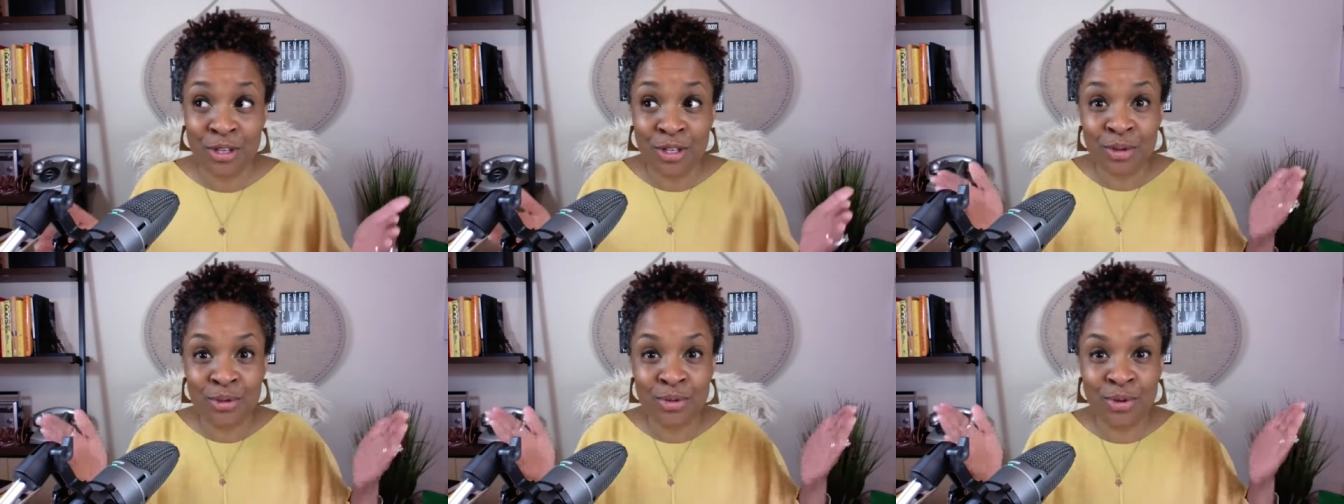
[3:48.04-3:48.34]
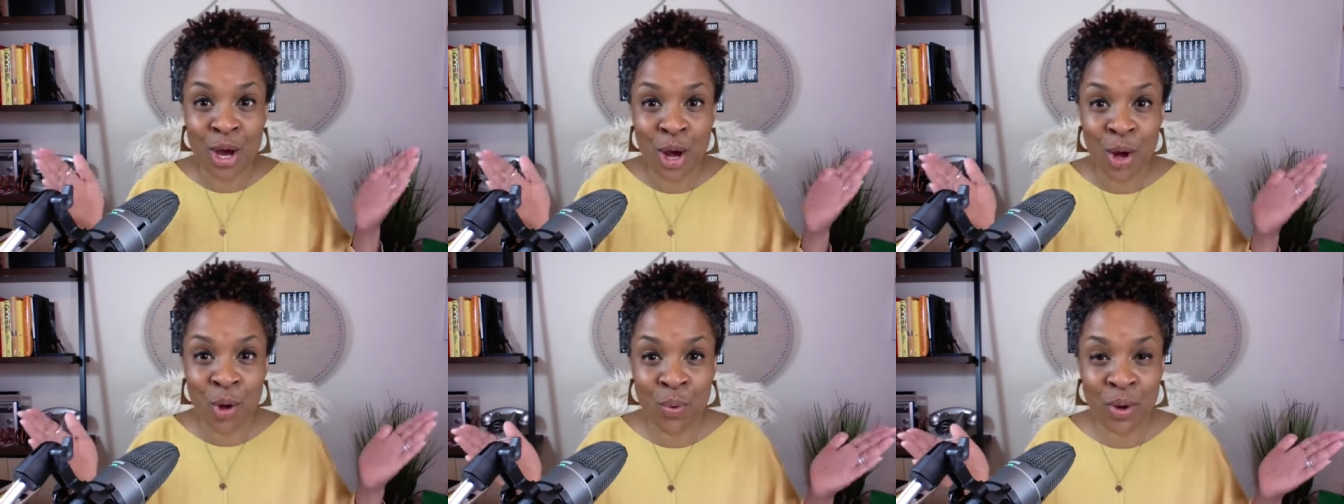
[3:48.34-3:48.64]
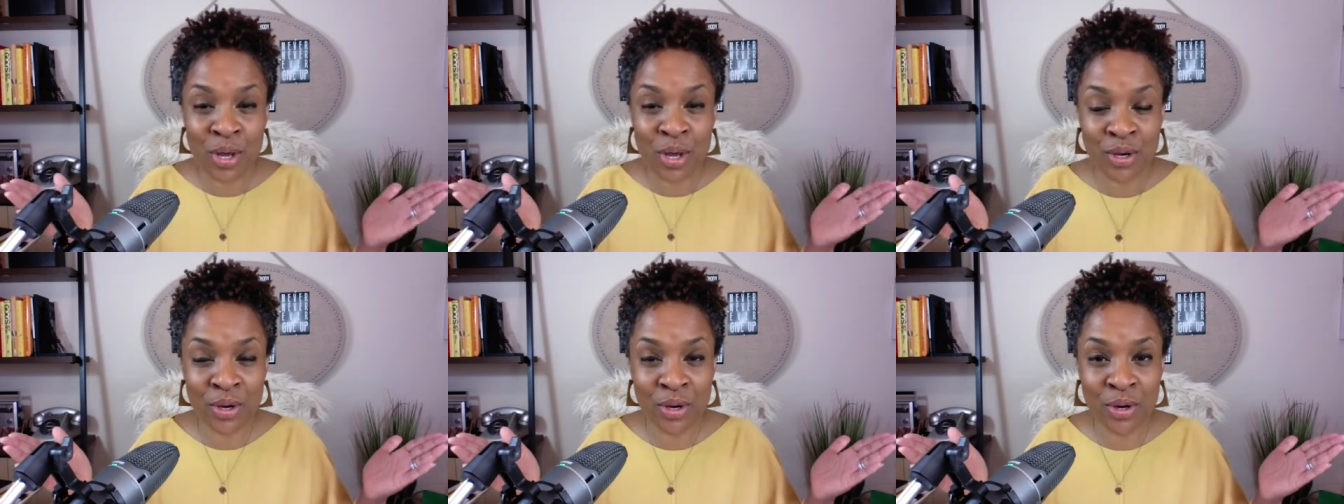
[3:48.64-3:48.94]
You know
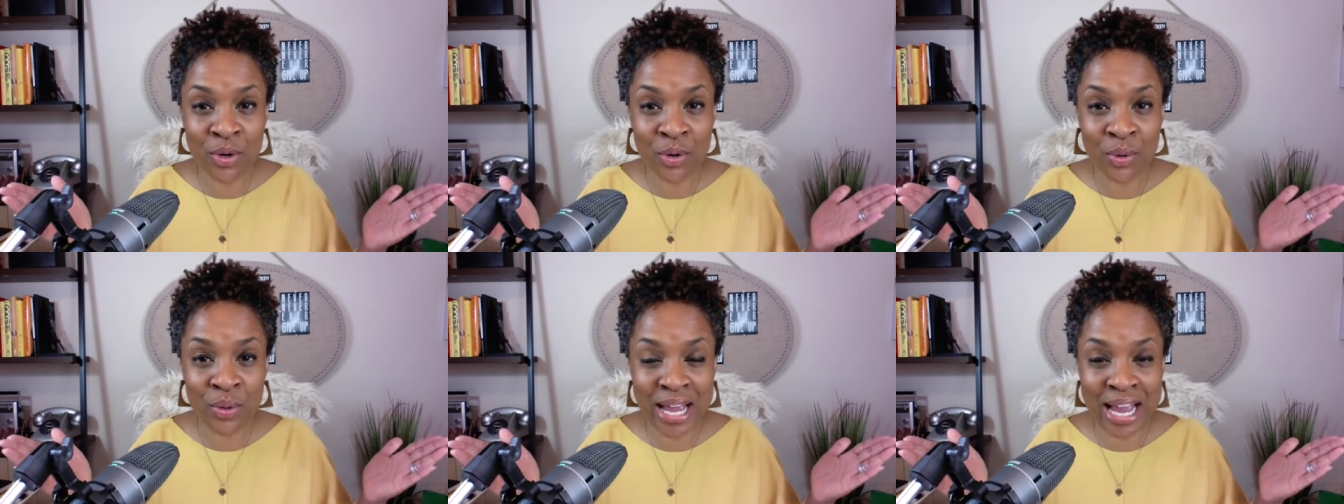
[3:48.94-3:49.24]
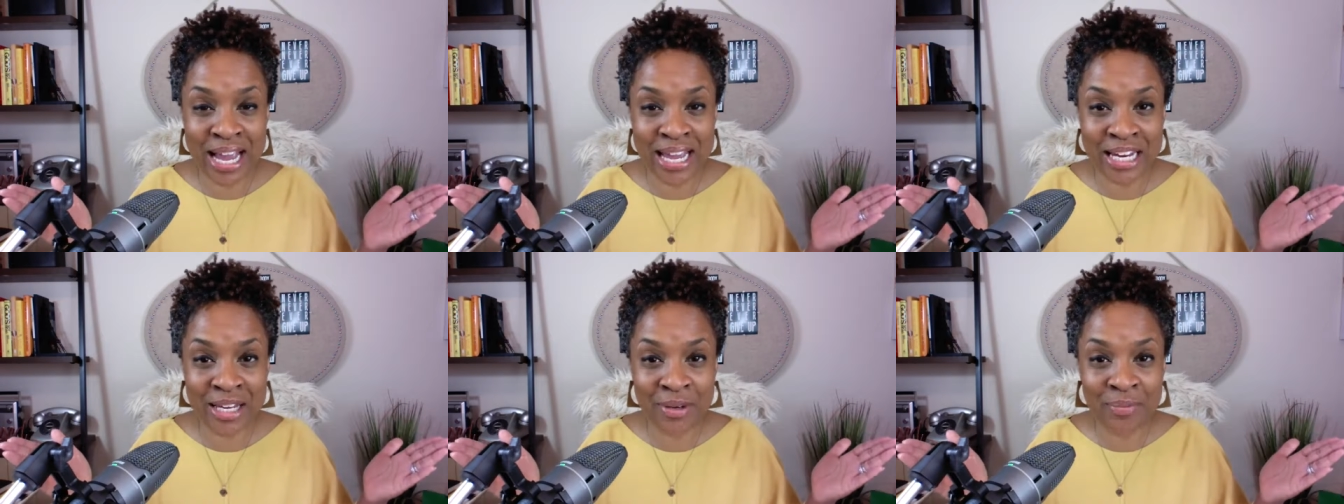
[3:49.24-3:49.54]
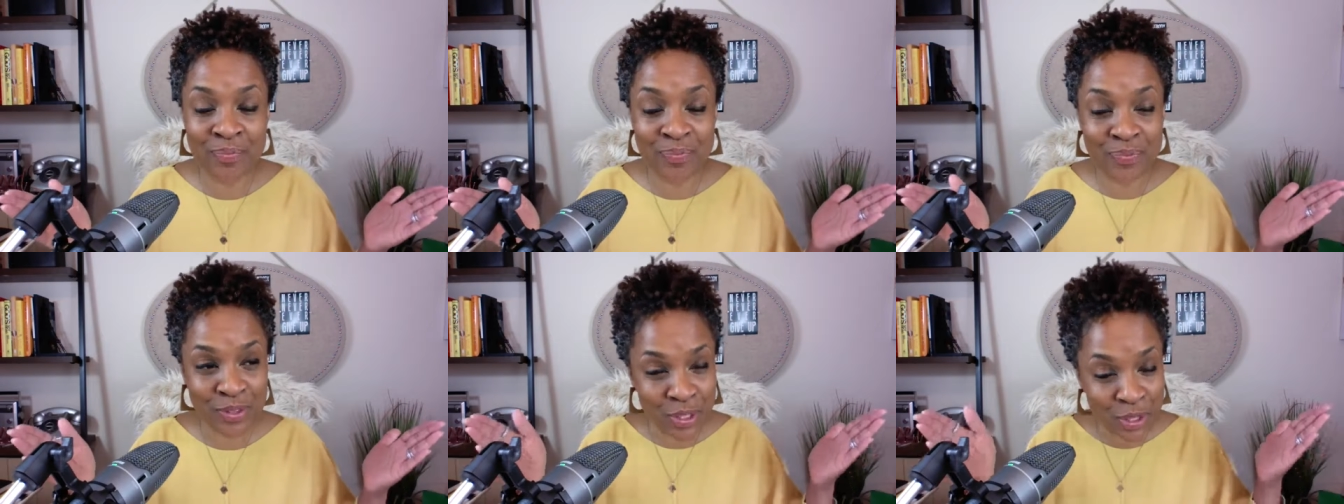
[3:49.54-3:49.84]
what you're
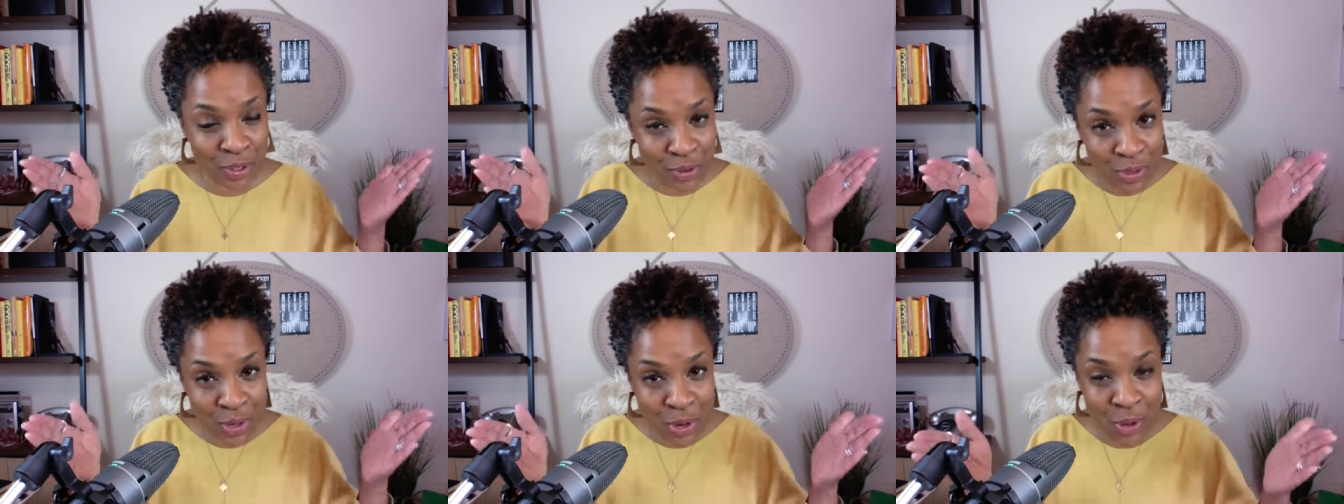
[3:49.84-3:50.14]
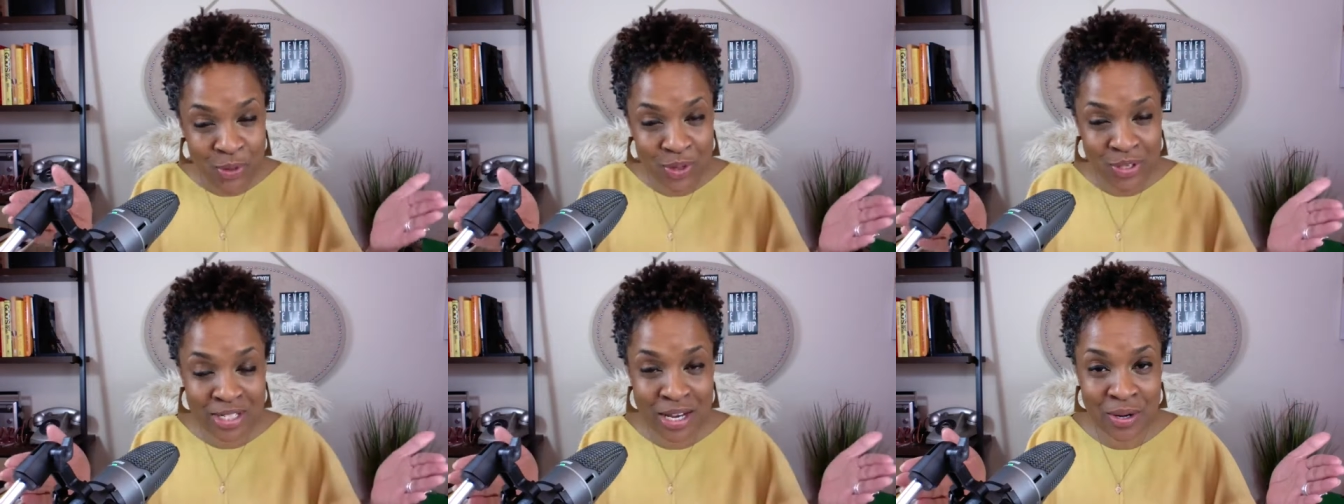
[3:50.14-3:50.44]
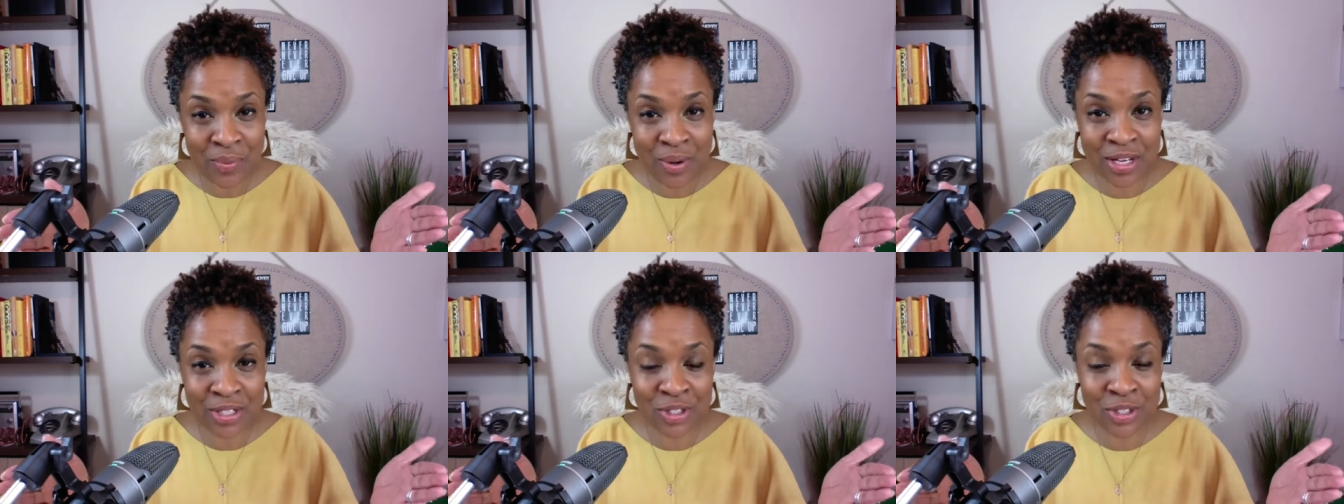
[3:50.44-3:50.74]
creating, you know the
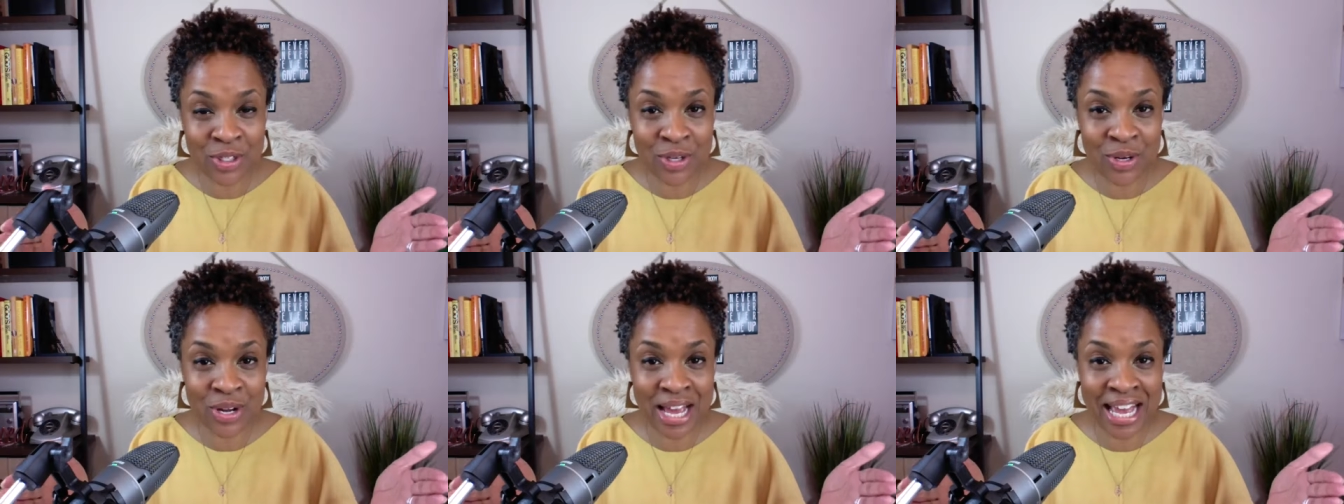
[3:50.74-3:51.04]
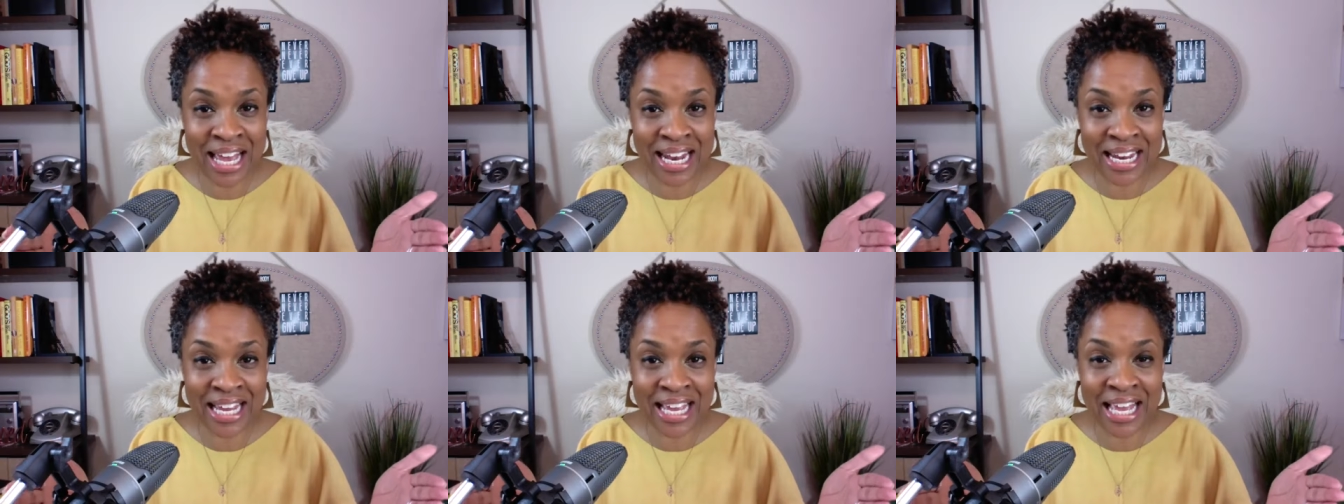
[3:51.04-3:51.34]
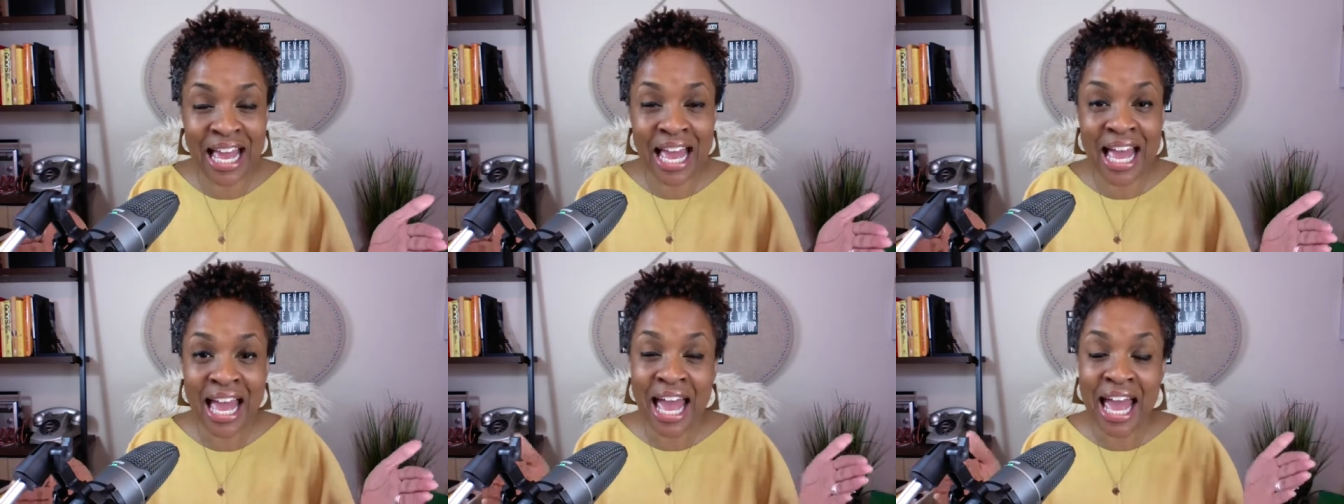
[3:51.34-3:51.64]
direction you're
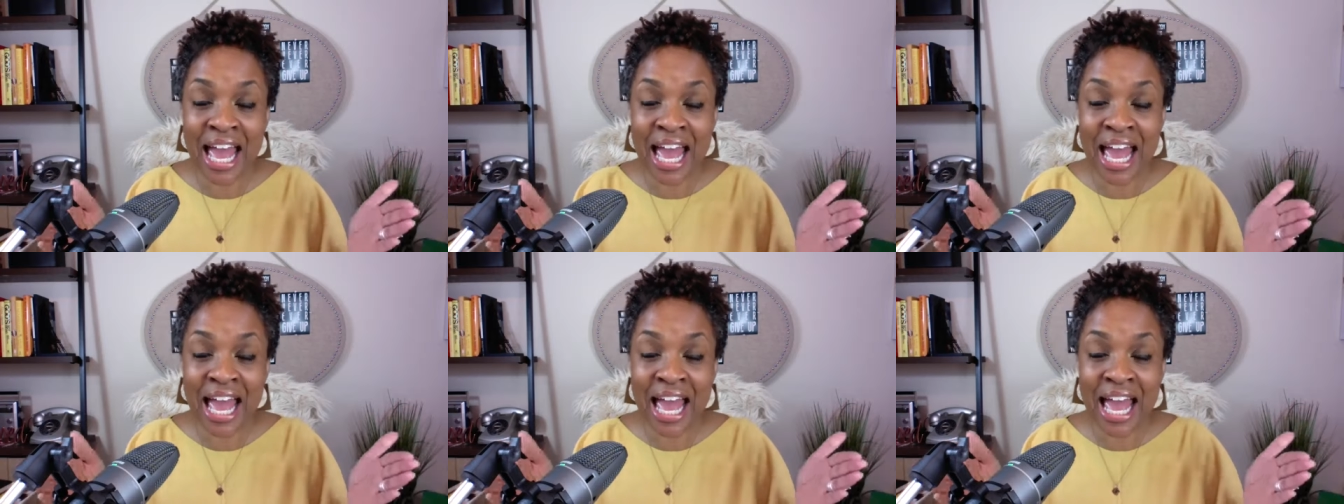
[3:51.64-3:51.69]
heading,